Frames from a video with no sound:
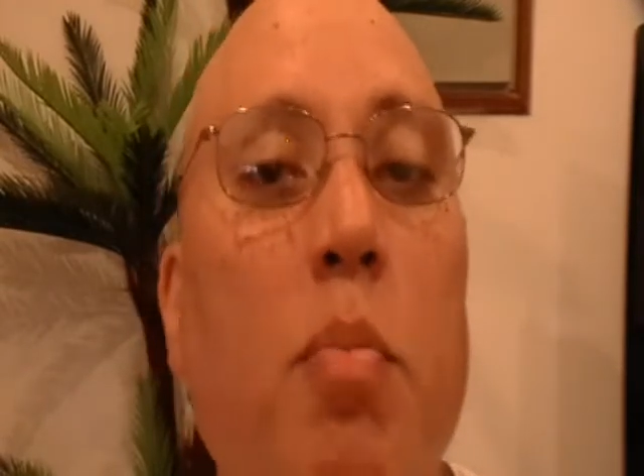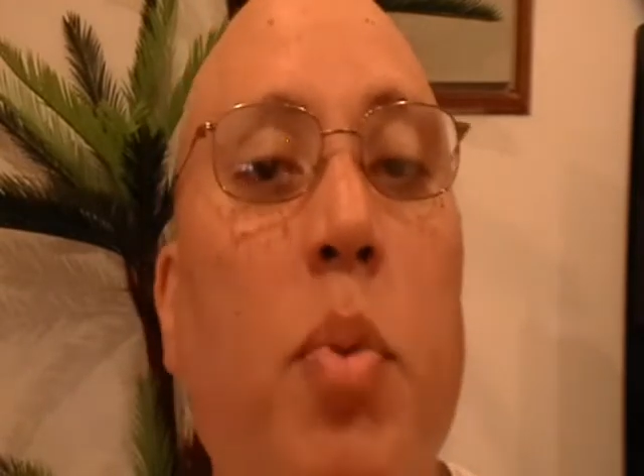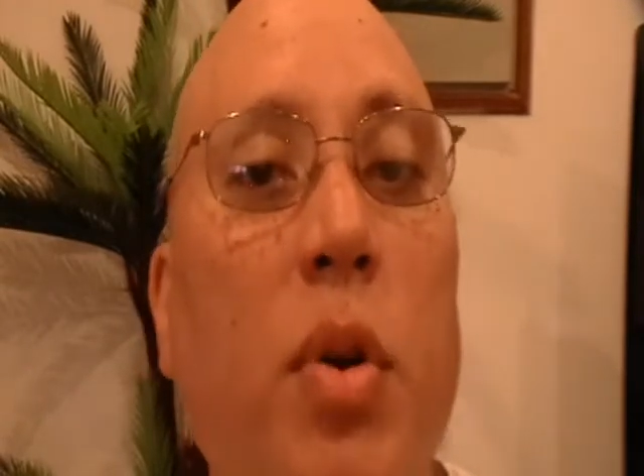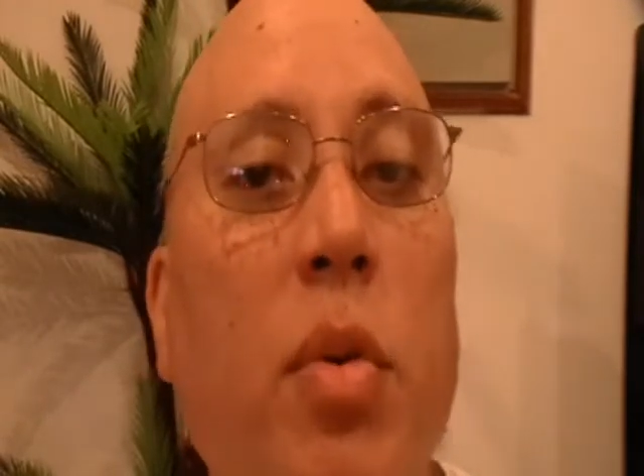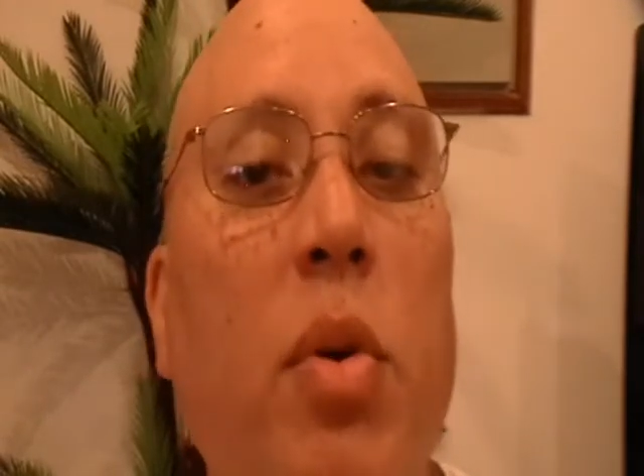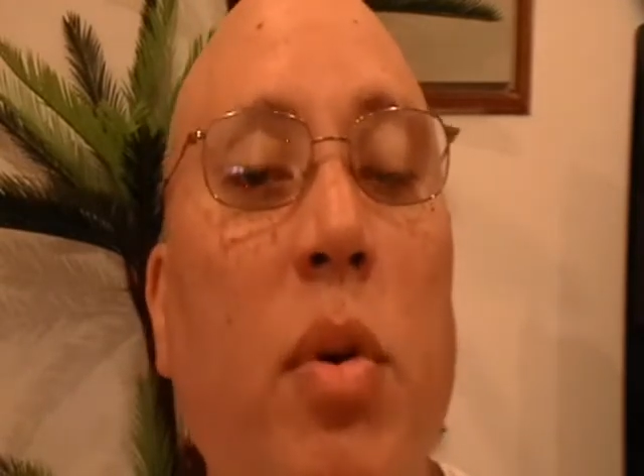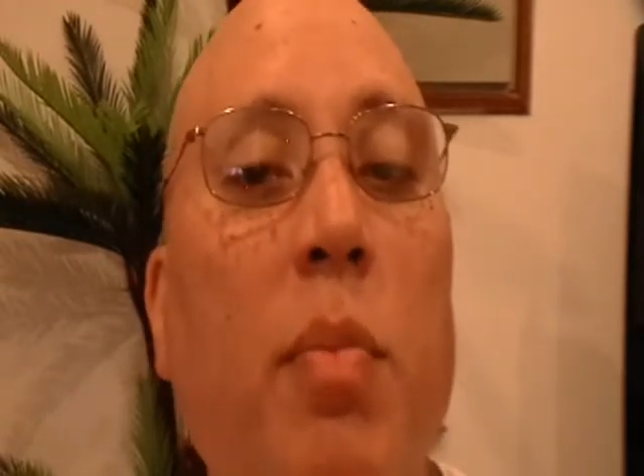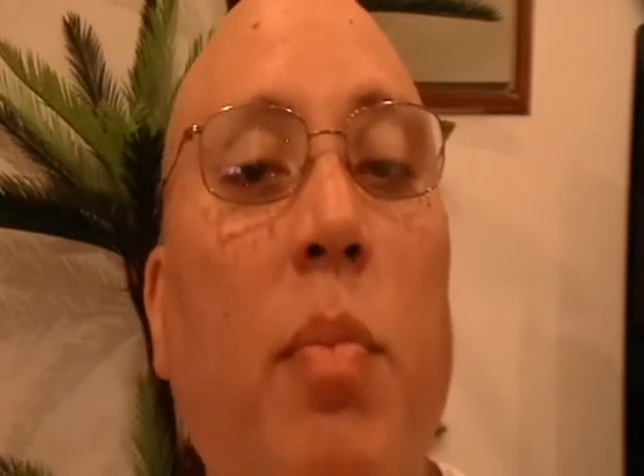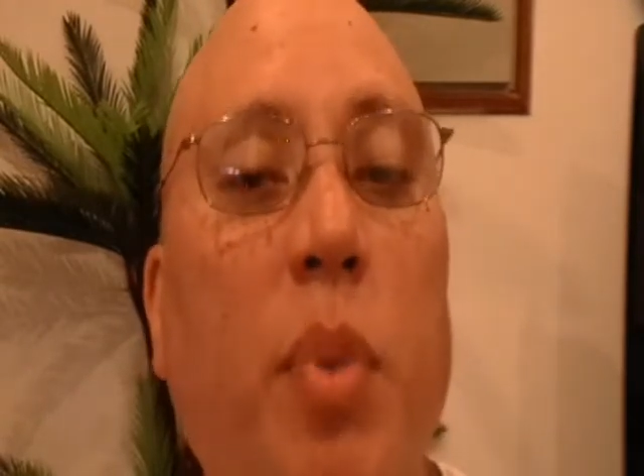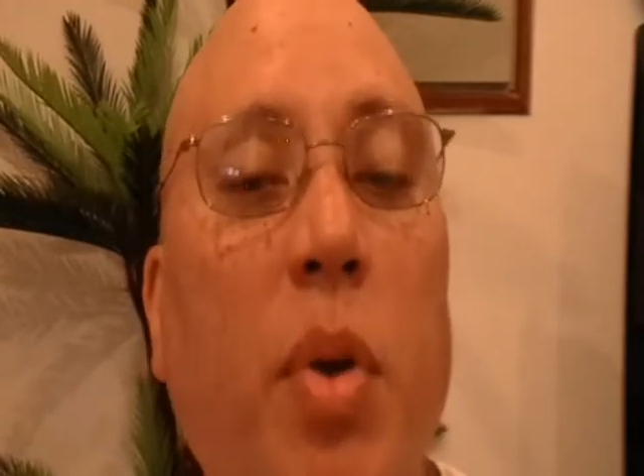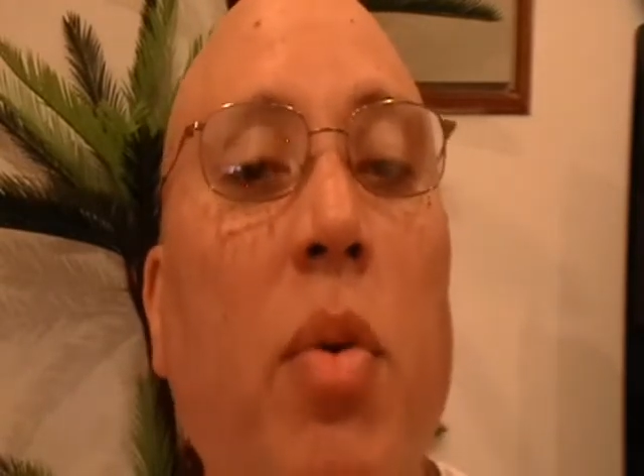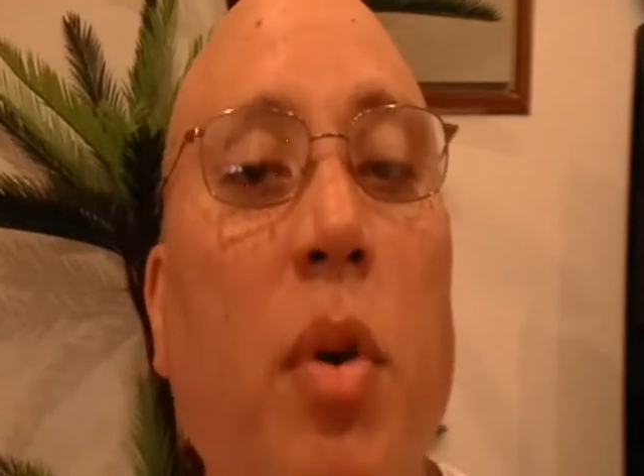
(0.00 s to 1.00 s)
blew
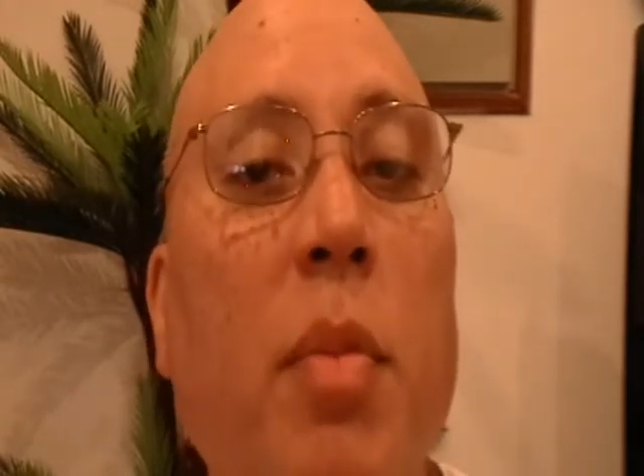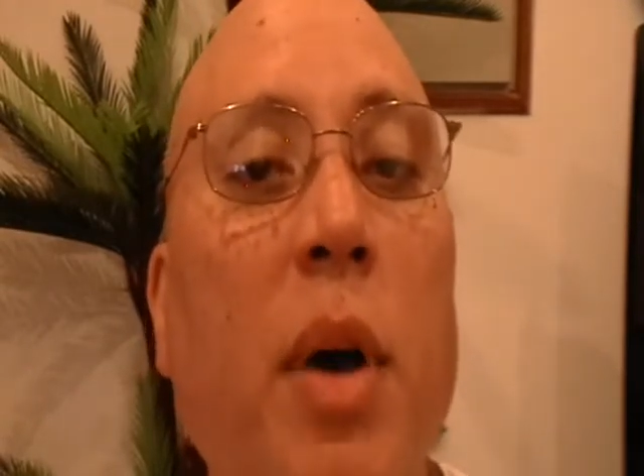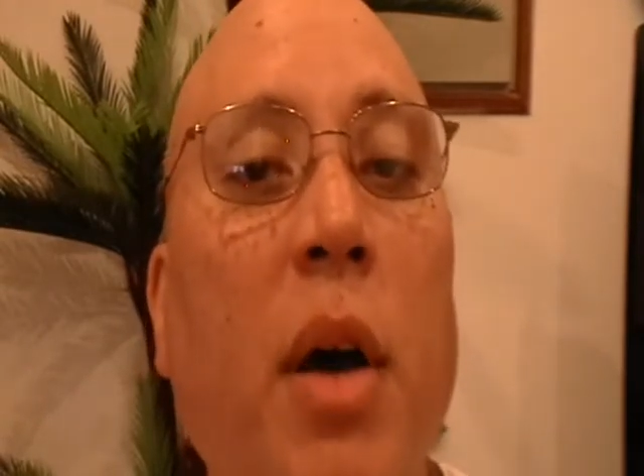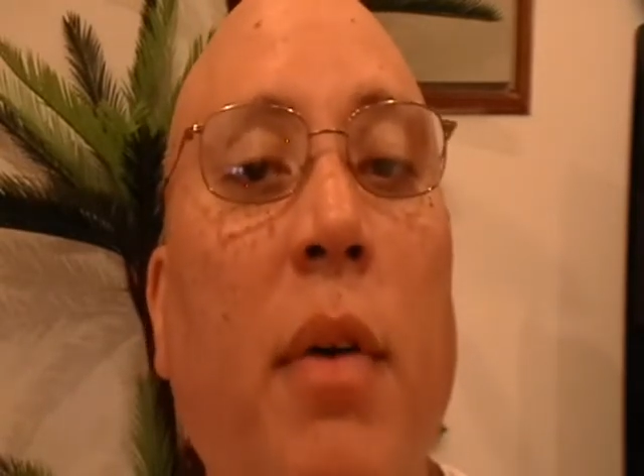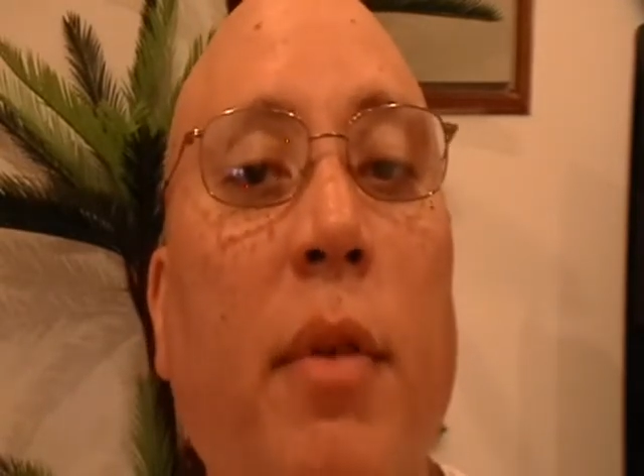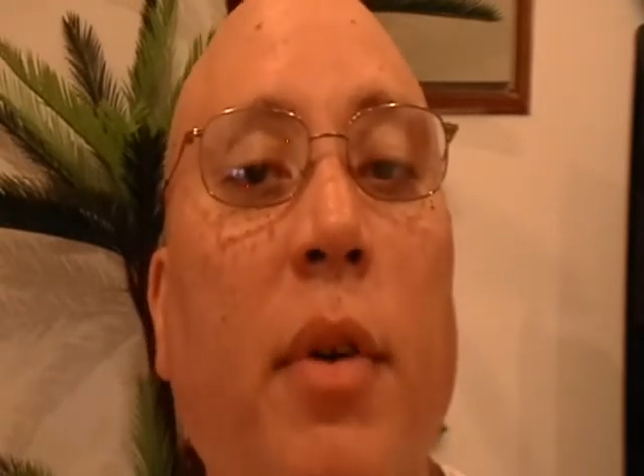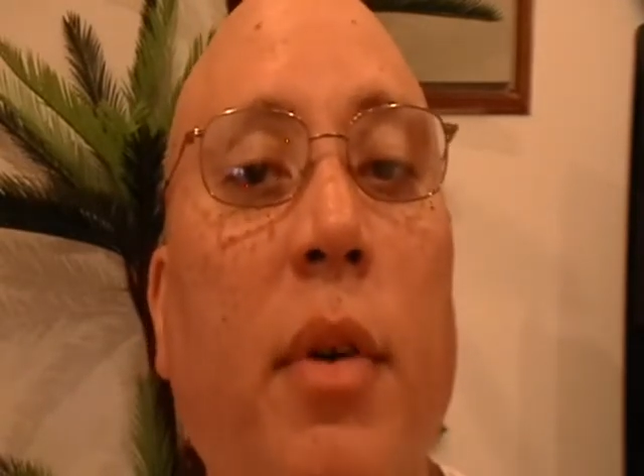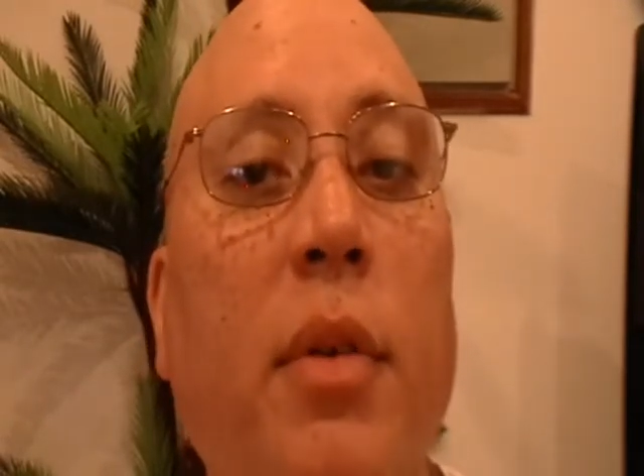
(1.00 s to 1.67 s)
him up,